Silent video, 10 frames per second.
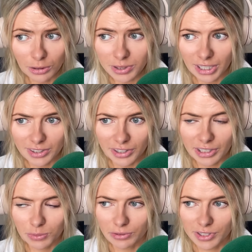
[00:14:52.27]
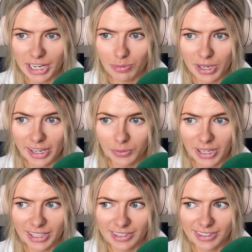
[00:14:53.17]
looks an exciting one for JP
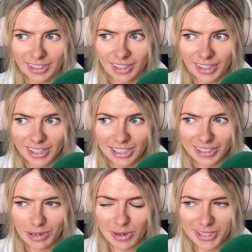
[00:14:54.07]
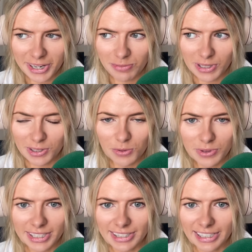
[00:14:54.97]
anyway, and JP's kind of been
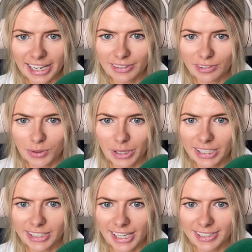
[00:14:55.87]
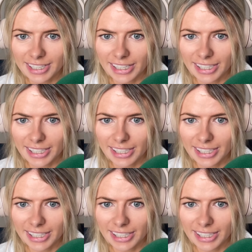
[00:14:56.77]
doing this in the last few years, hasn't he?